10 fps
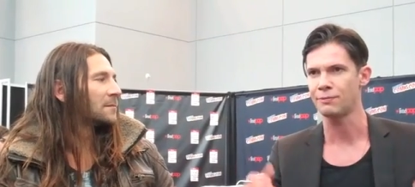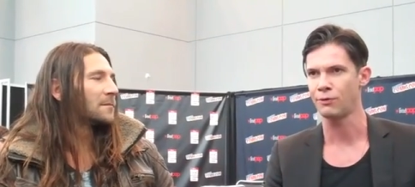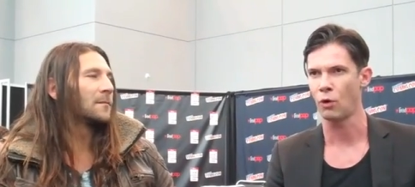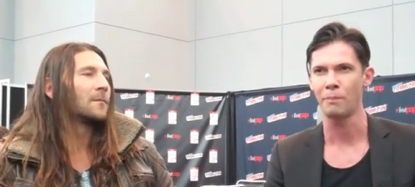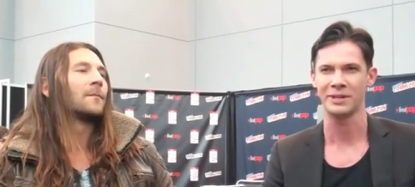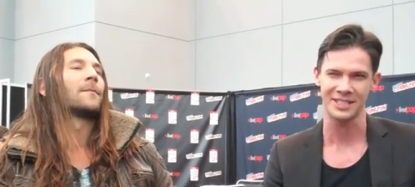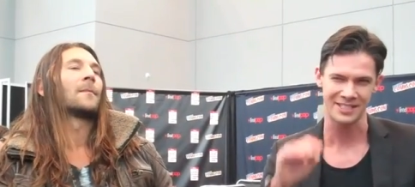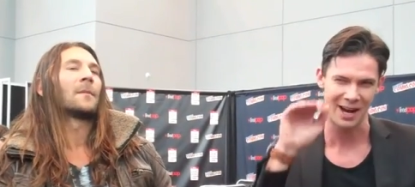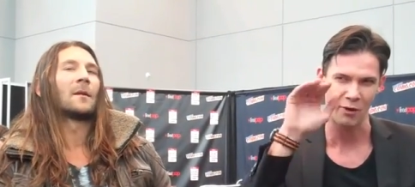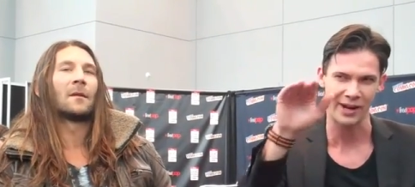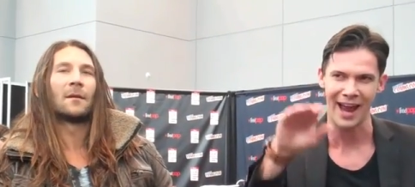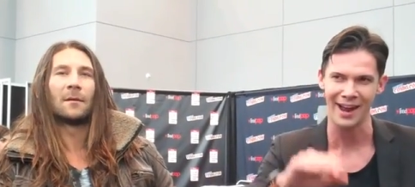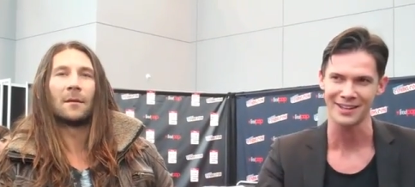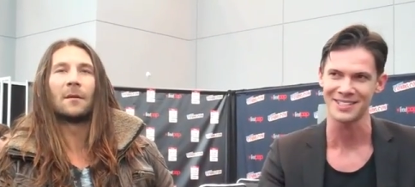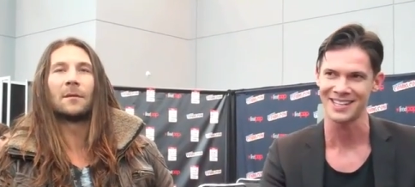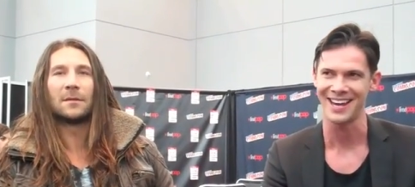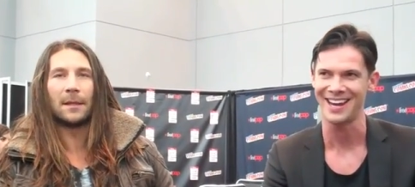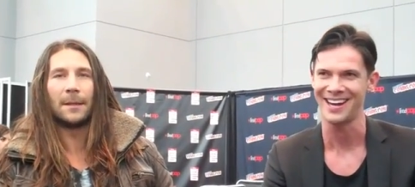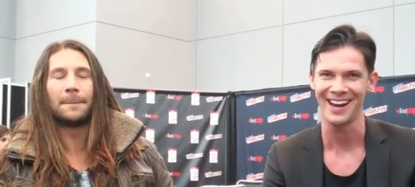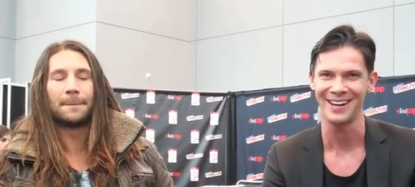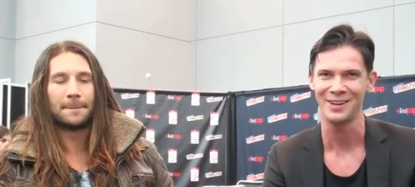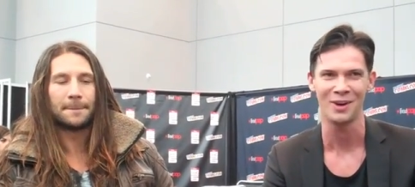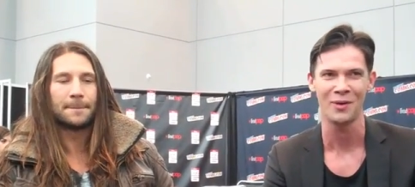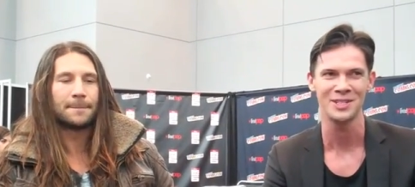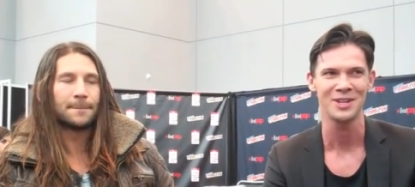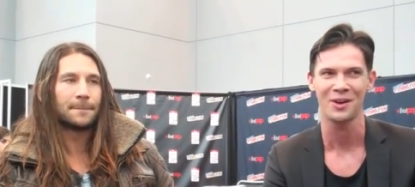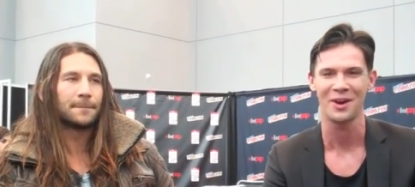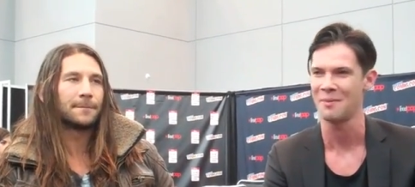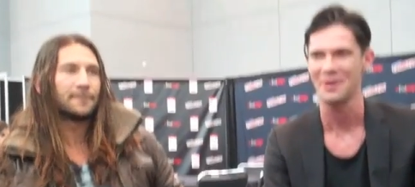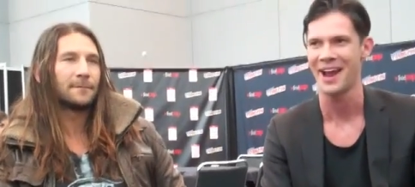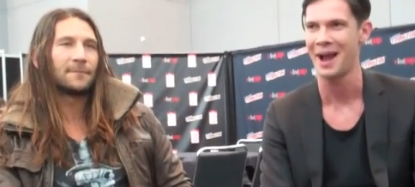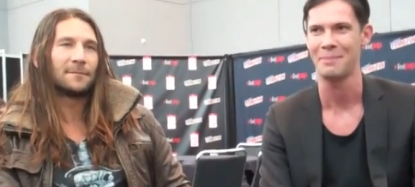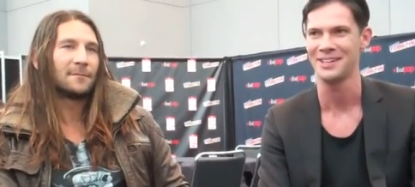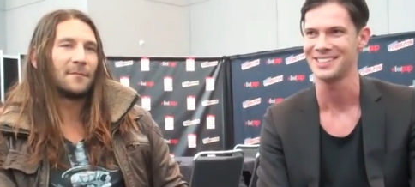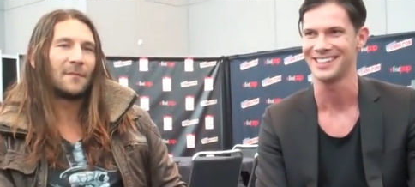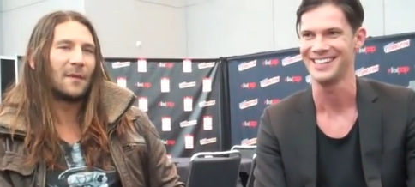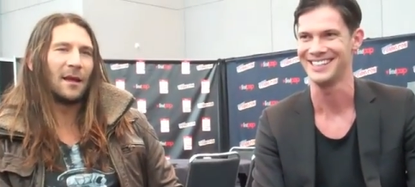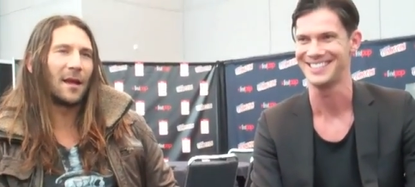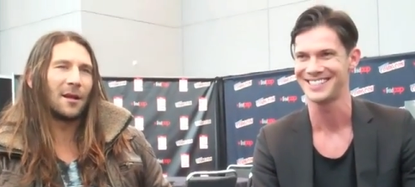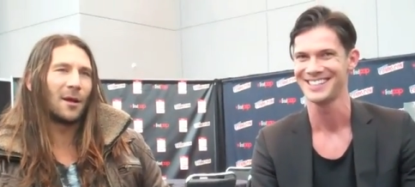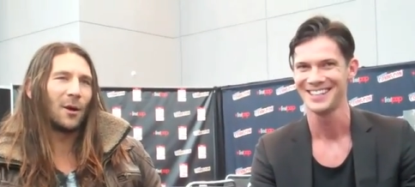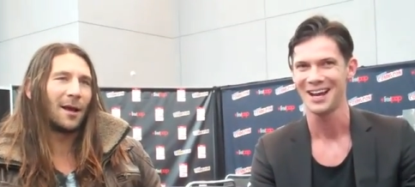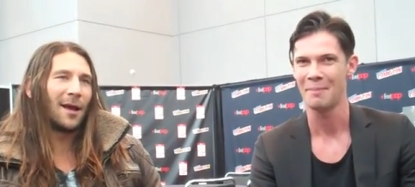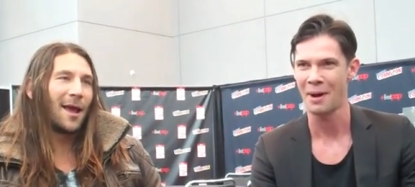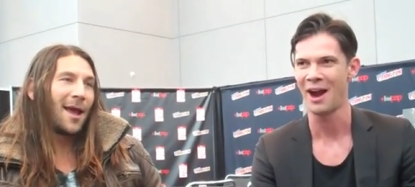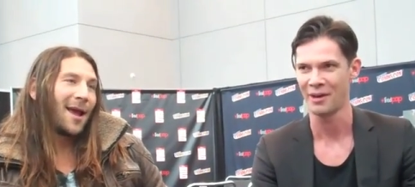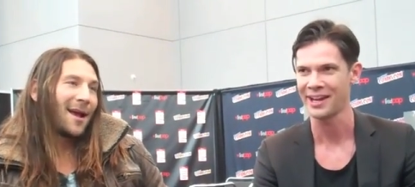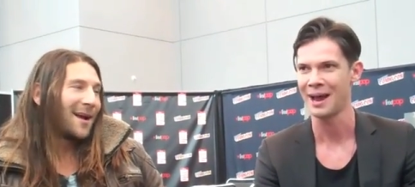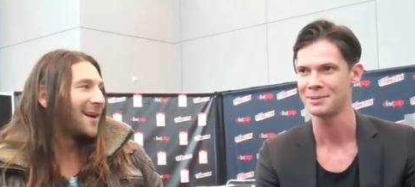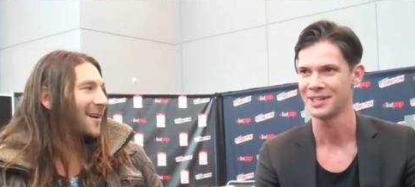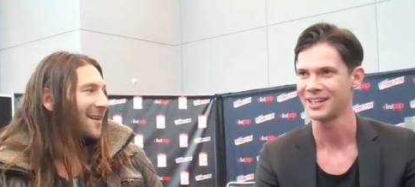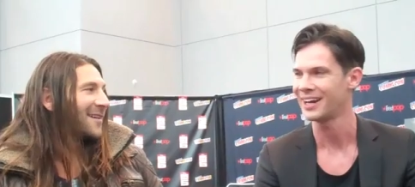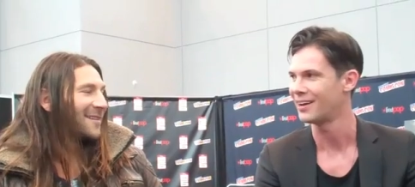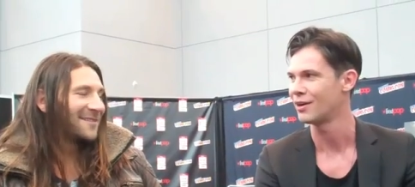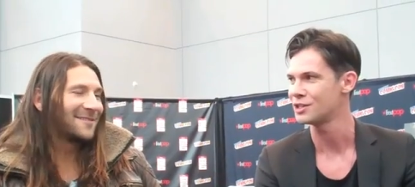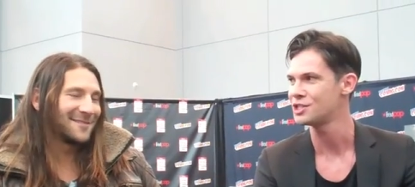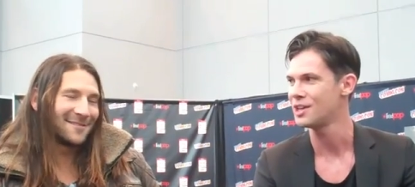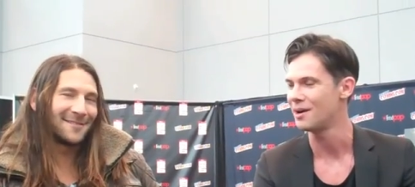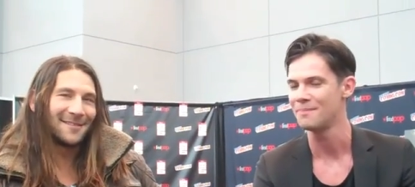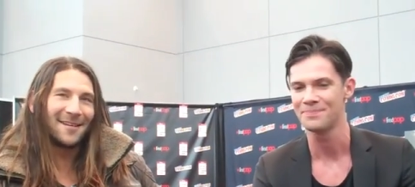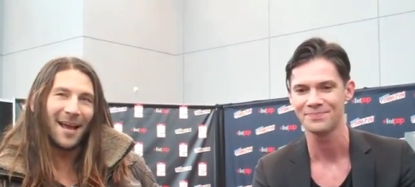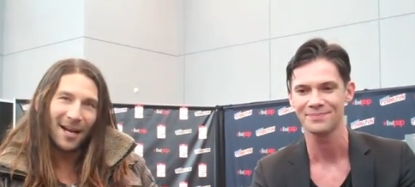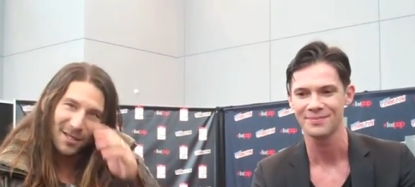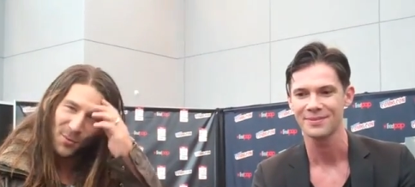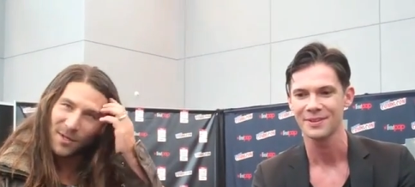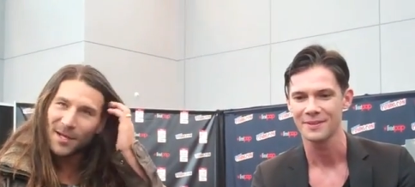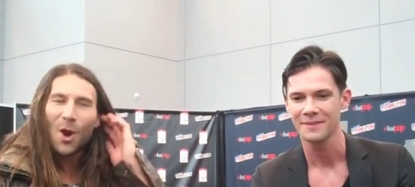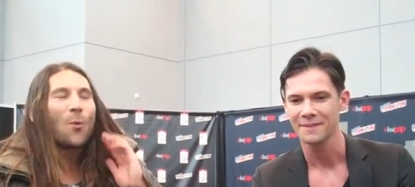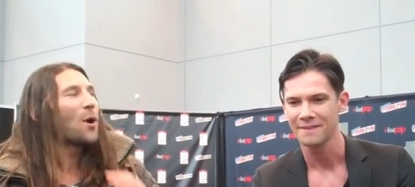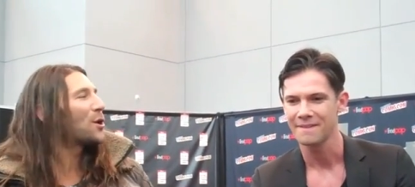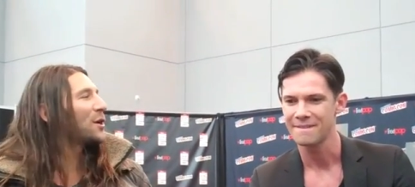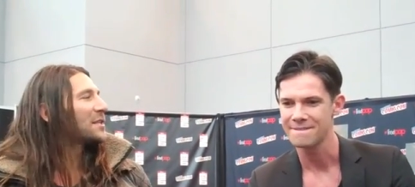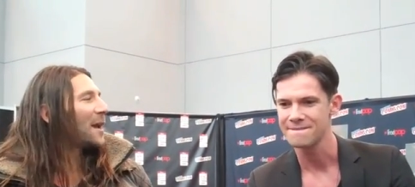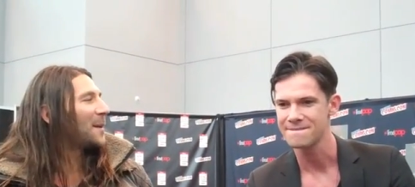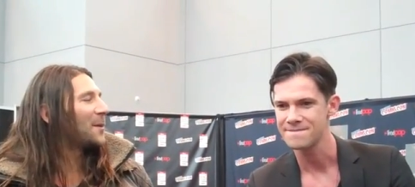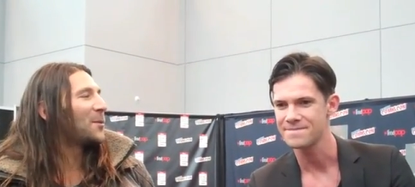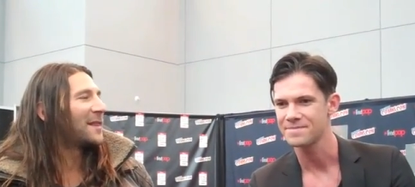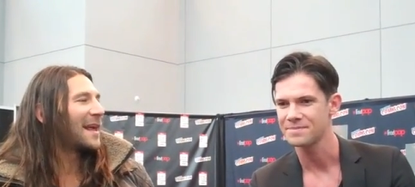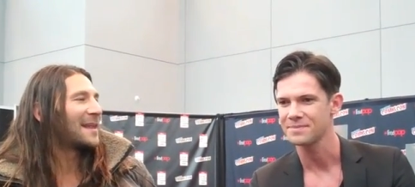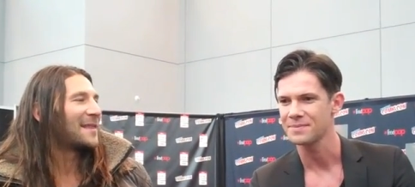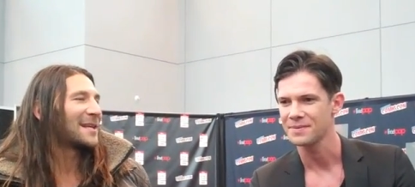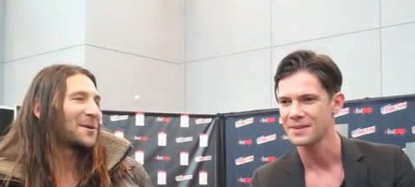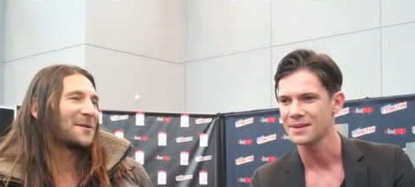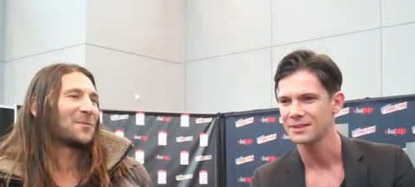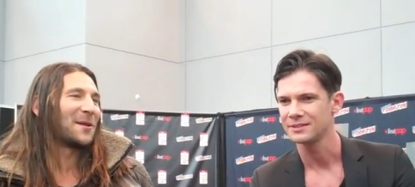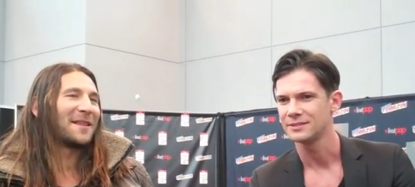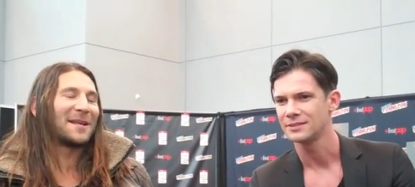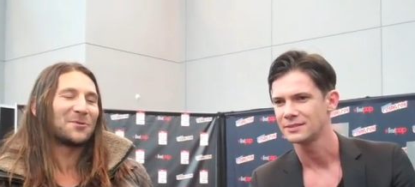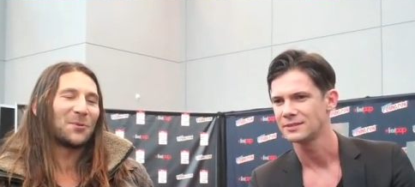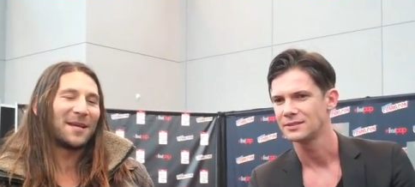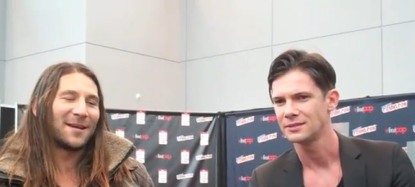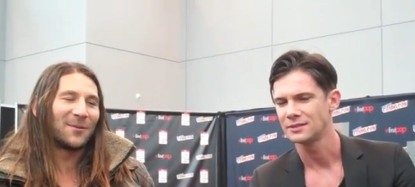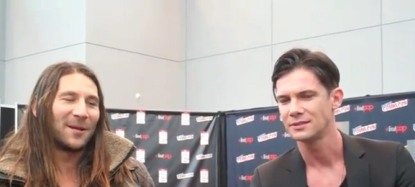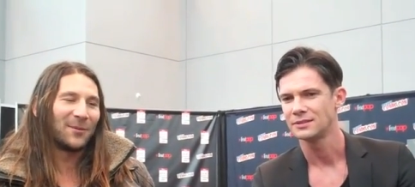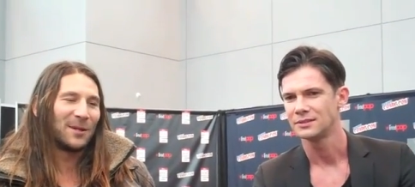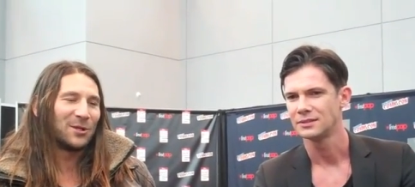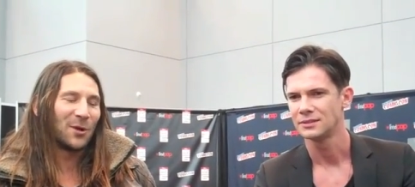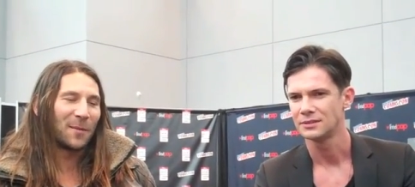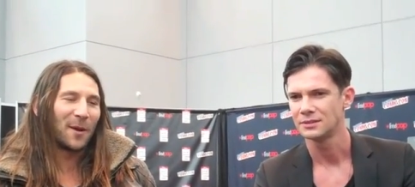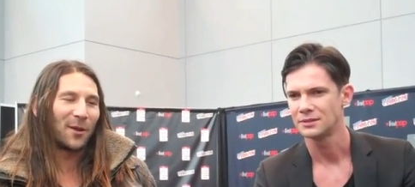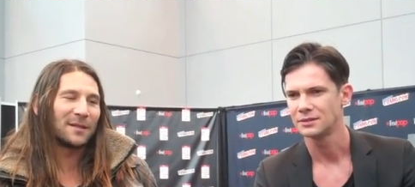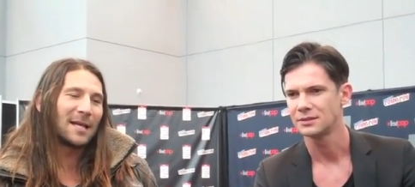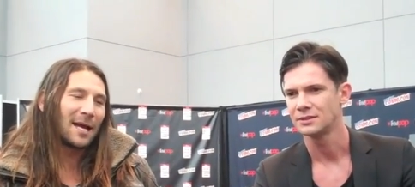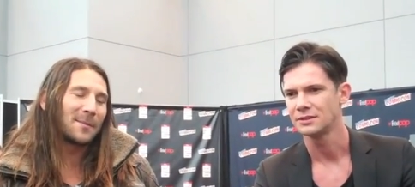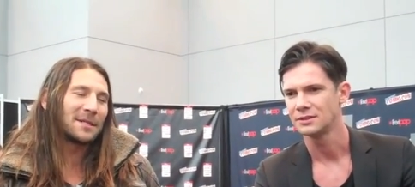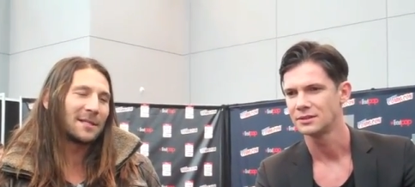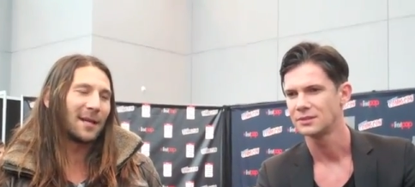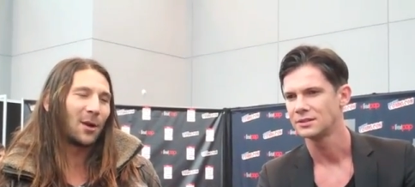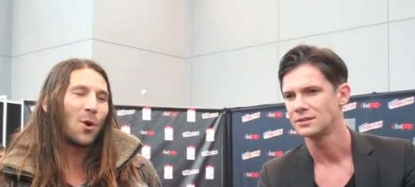Speaker 1: fort but staring out at sea, and you know he's not going to be happy. So he's yeah. a pirate captain again on a ship.
Speaker 2: Yeah, because what what good is? I mean, that, that's one of the things we, we, we joke about all the time. It's like,